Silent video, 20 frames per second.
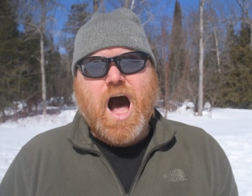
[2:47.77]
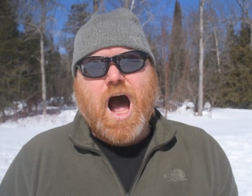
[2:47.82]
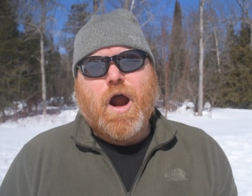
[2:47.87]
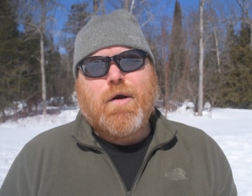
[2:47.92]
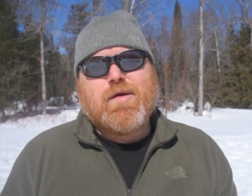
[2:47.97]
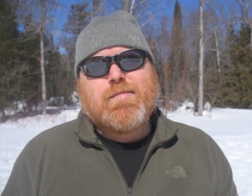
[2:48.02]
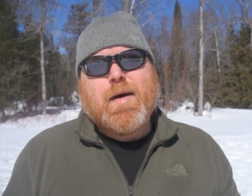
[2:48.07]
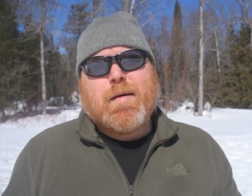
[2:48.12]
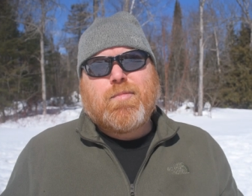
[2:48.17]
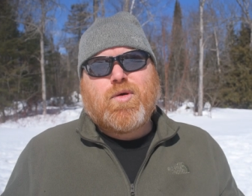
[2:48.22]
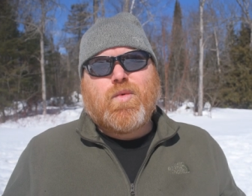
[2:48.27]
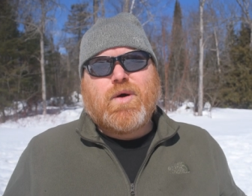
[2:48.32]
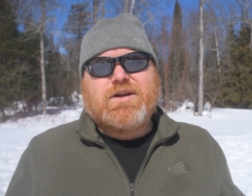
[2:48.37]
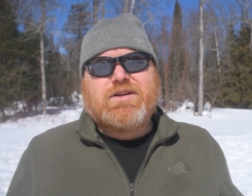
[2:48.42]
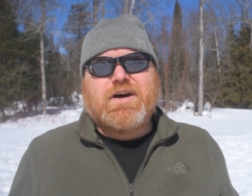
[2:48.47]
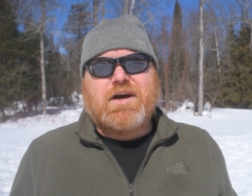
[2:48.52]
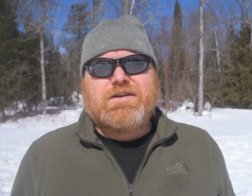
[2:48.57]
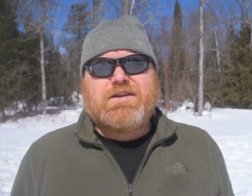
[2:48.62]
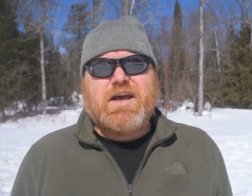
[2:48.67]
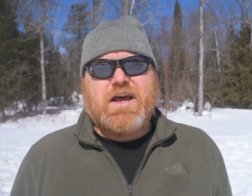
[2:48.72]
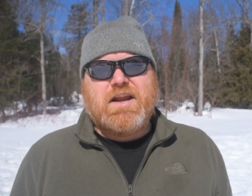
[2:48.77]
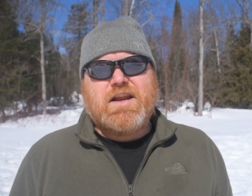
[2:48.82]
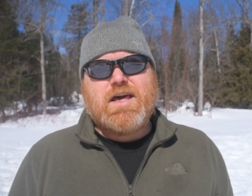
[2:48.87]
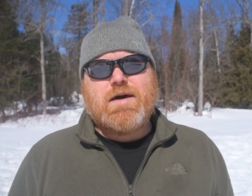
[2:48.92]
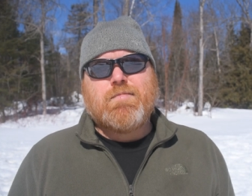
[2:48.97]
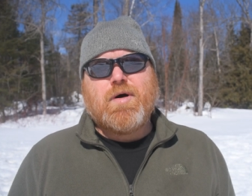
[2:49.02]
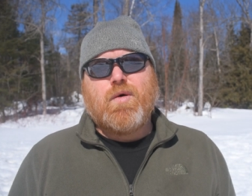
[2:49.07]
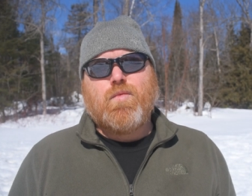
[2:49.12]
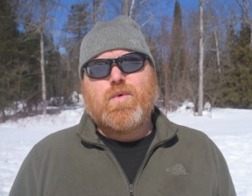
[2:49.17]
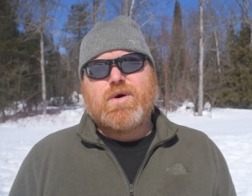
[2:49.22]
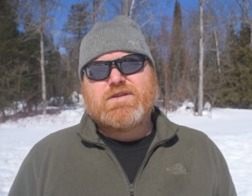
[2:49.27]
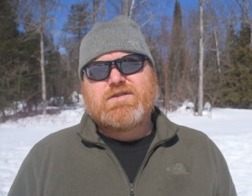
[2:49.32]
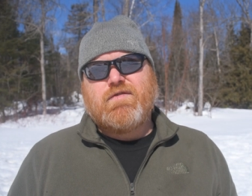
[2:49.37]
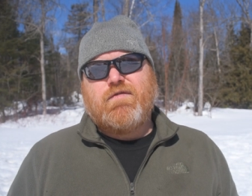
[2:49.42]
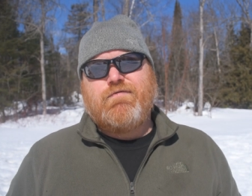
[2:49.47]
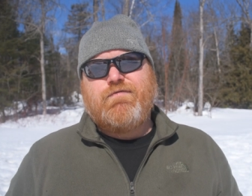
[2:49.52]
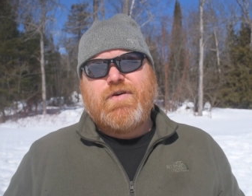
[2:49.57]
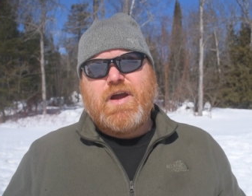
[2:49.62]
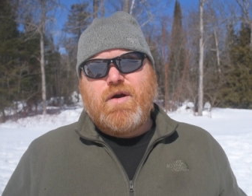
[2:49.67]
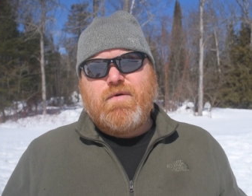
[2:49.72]
I remember when titanium was
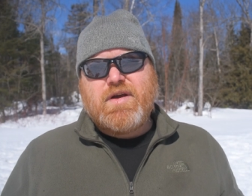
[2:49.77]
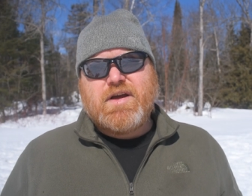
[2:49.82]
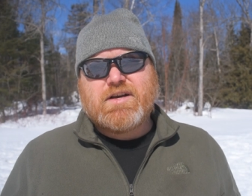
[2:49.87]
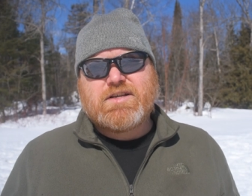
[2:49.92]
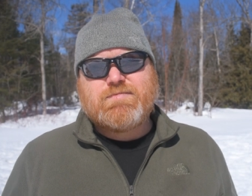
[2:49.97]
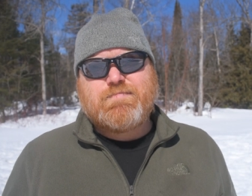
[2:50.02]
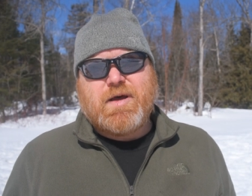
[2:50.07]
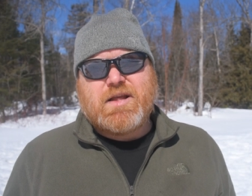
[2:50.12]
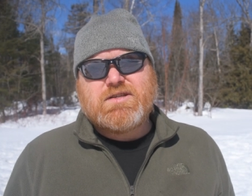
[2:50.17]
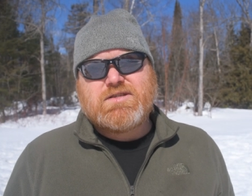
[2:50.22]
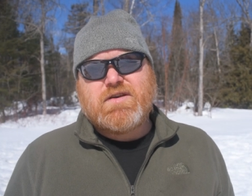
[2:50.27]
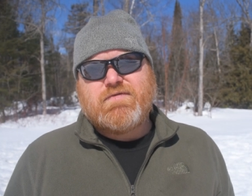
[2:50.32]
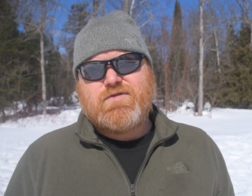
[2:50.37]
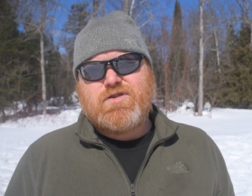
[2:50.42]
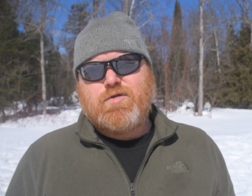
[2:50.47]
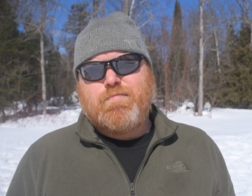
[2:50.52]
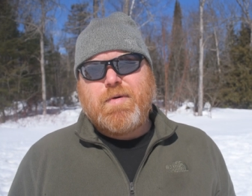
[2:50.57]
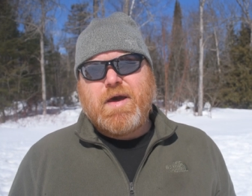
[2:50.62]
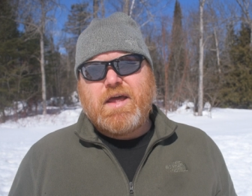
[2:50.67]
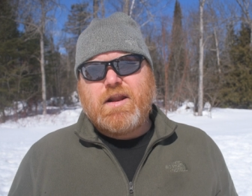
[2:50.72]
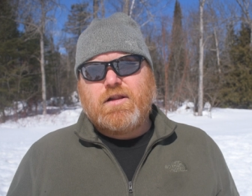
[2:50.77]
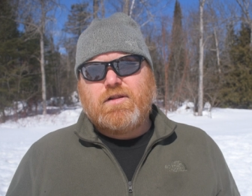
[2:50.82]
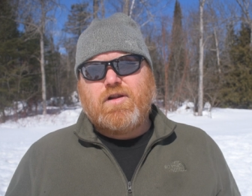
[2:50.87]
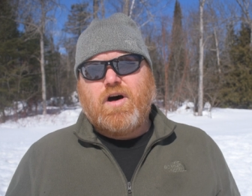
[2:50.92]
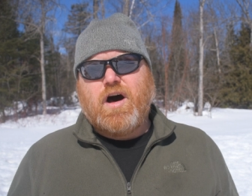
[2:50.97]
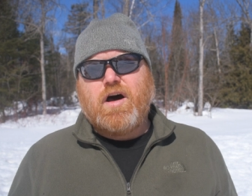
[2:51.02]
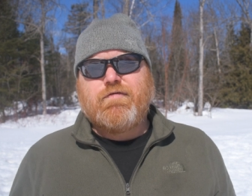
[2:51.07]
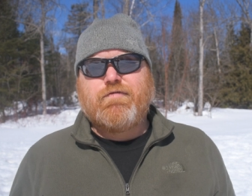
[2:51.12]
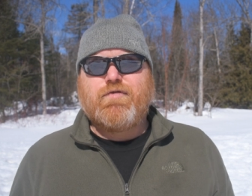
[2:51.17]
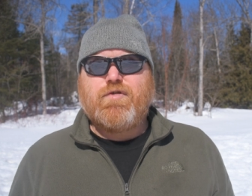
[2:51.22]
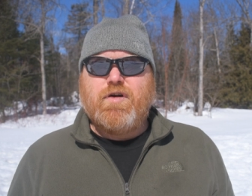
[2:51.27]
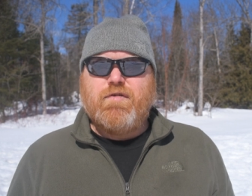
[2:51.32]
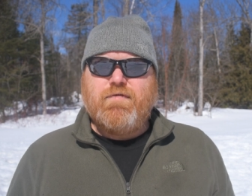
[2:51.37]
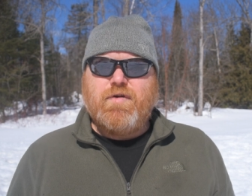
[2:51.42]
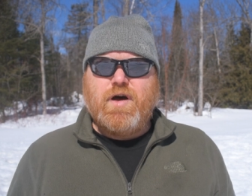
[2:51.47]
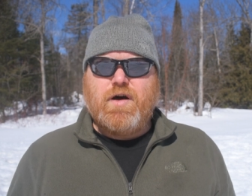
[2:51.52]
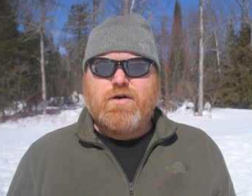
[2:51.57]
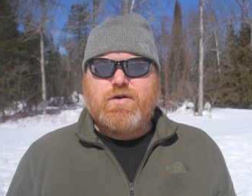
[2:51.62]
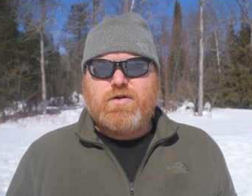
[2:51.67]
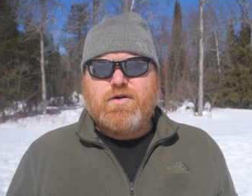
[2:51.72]
very expensive and you paid a lot for
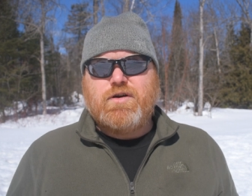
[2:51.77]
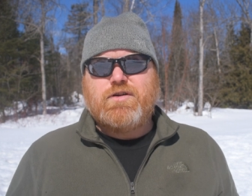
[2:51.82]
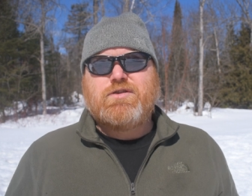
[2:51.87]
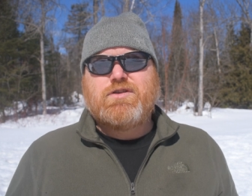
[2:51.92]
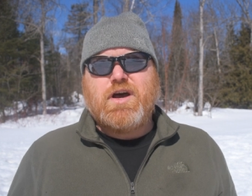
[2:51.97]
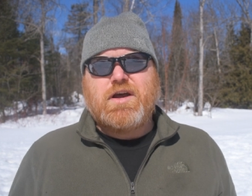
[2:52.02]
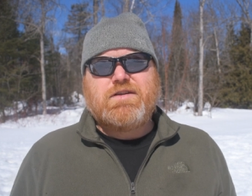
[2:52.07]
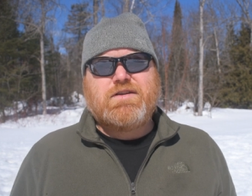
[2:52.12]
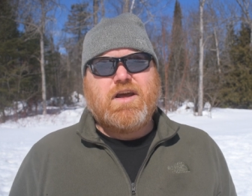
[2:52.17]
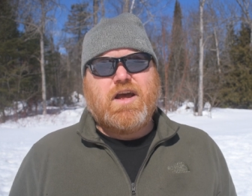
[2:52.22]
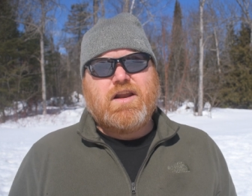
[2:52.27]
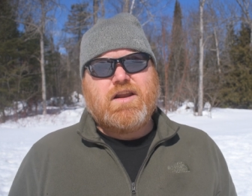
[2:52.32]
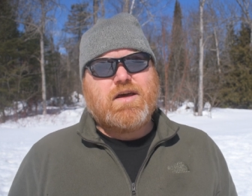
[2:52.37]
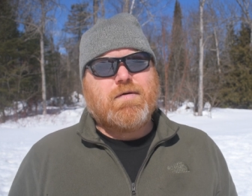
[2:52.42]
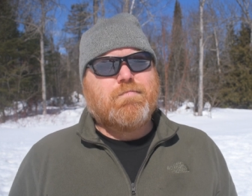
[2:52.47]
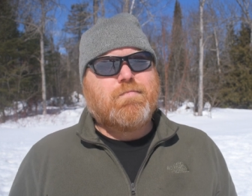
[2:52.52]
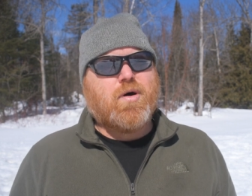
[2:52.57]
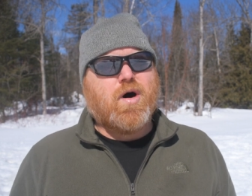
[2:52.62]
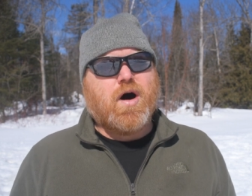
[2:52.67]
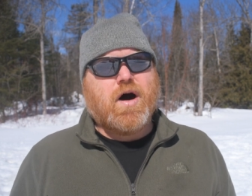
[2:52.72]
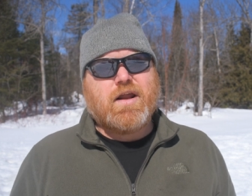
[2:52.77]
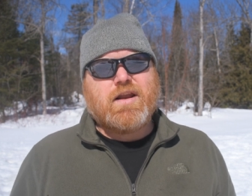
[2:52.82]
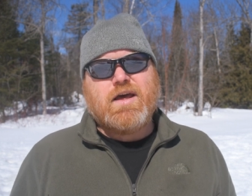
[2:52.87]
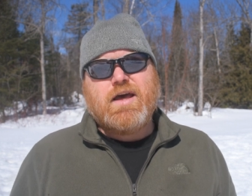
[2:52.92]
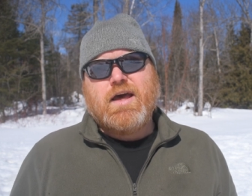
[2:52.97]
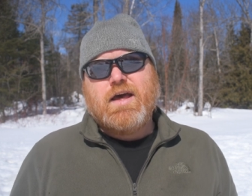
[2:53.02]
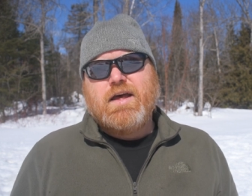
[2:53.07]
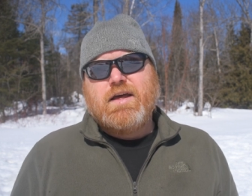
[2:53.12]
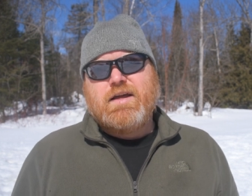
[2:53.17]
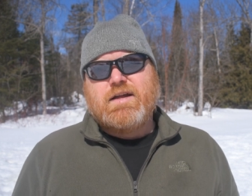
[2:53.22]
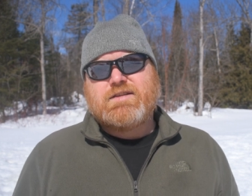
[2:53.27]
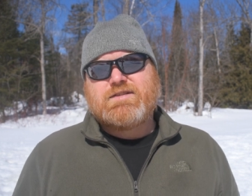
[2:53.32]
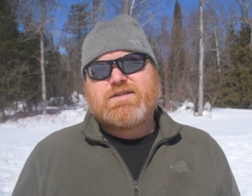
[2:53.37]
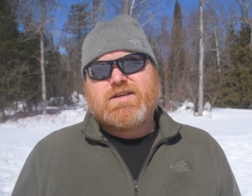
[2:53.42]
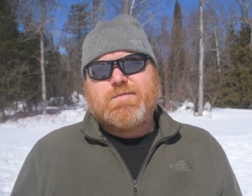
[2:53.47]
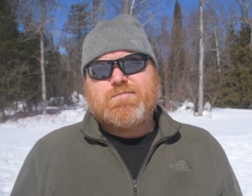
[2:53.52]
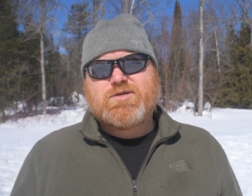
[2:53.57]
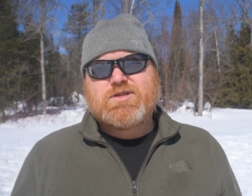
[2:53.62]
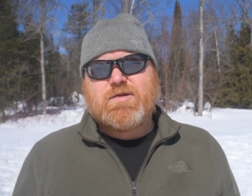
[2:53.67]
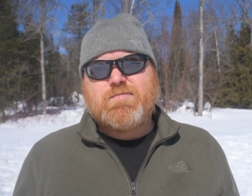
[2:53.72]
a good titanium pot. It
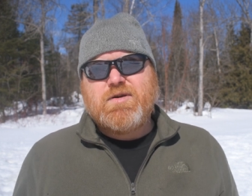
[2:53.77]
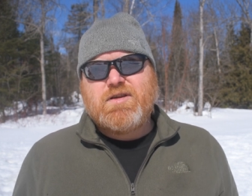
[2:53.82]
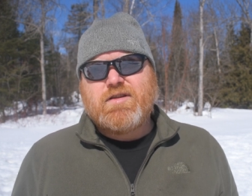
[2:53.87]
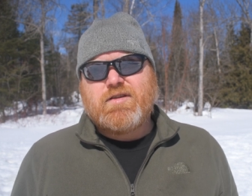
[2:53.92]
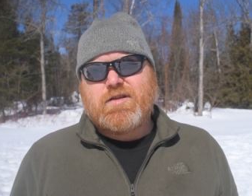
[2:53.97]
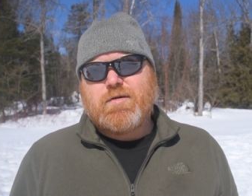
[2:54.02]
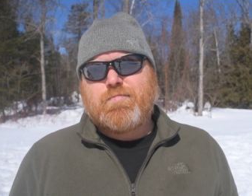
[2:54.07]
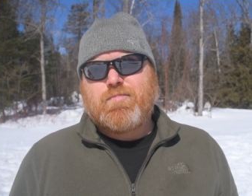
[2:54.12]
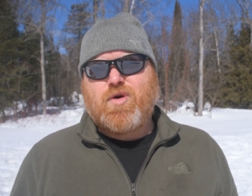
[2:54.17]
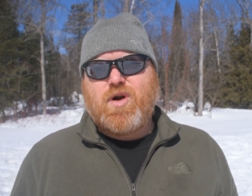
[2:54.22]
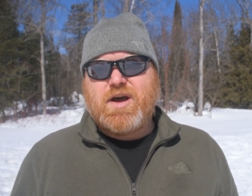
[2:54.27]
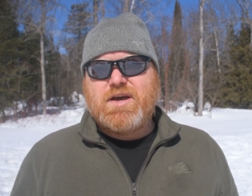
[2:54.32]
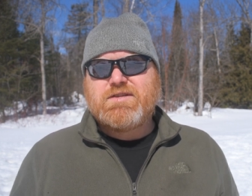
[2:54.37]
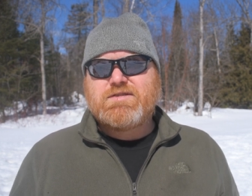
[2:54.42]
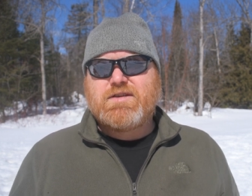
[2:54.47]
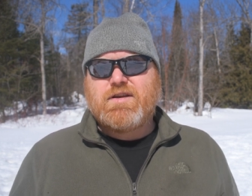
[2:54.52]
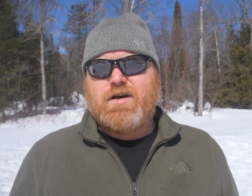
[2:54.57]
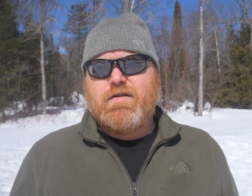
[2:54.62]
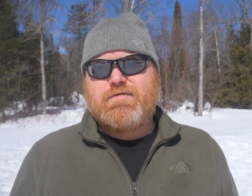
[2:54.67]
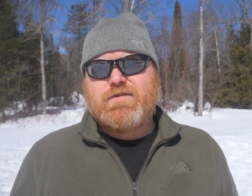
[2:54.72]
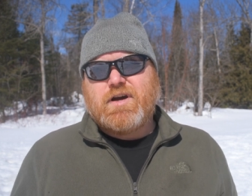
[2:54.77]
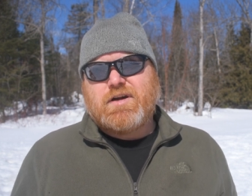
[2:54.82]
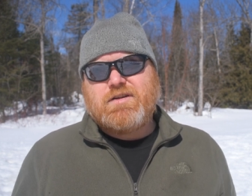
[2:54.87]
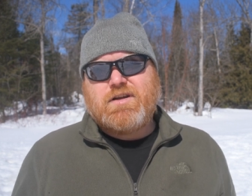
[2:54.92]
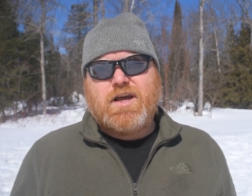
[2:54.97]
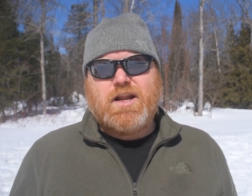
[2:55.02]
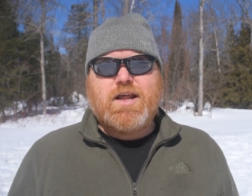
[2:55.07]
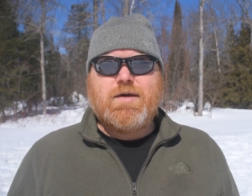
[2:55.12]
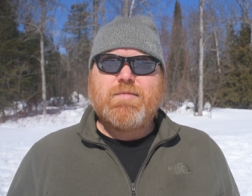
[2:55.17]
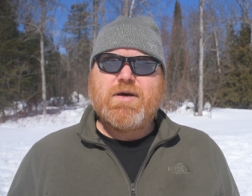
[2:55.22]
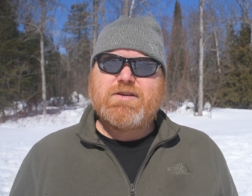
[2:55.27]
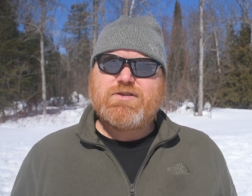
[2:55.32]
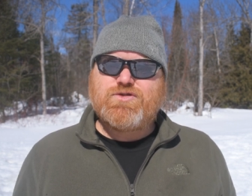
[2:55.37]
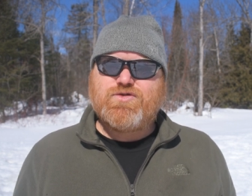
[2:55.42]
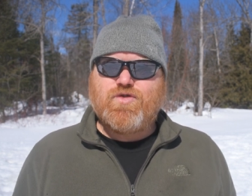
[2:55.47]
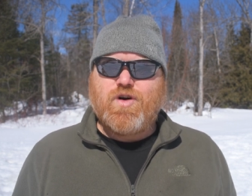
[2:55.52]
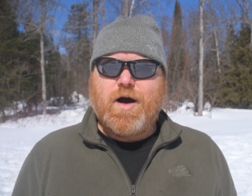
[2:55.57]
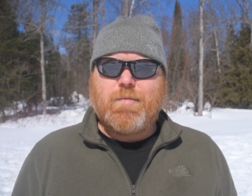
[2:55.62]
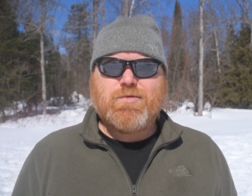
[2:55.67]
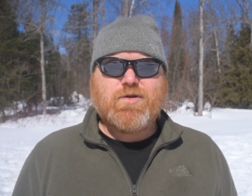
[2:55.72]
seems to me that the price of titanium has
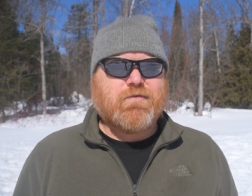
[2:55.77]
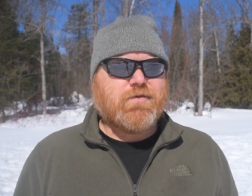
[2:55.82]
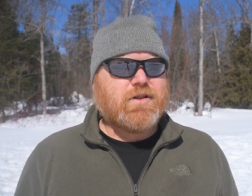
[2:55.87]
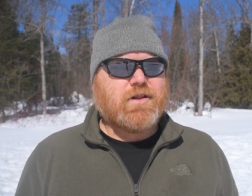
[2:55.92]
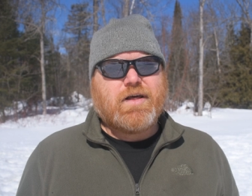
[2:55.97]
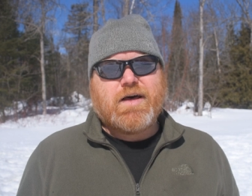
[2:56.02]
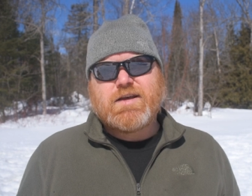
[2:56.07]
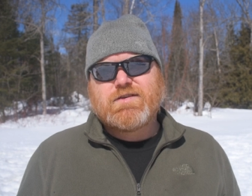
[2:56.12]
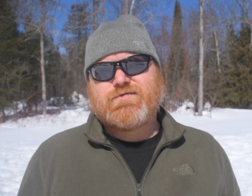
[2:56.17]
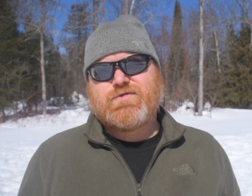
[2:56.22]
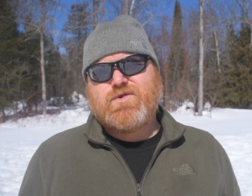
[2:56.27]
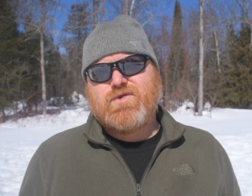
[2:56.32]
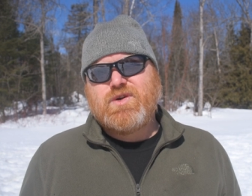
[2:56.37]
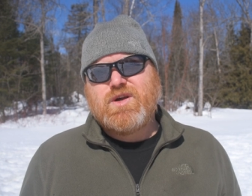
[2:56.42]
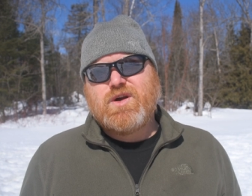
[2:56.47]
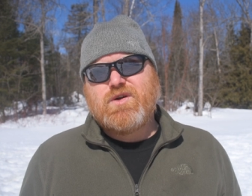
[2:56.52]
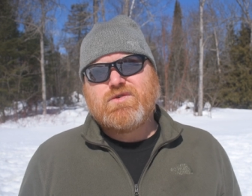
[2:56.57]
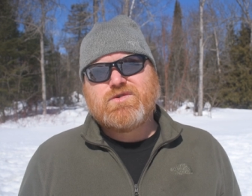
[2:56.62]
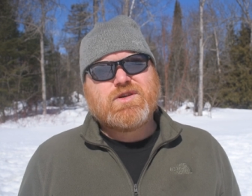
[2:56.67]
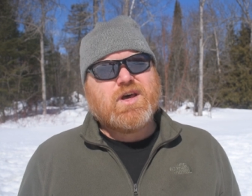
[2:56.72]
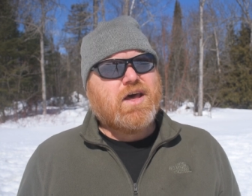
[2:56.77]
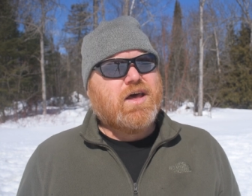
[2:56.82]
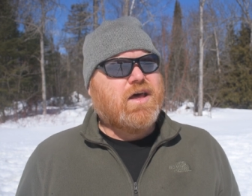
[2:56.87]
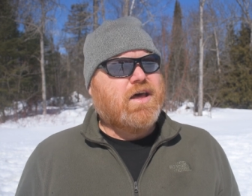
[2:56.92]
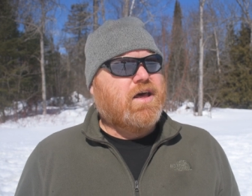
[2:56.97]
dropped over the last few years.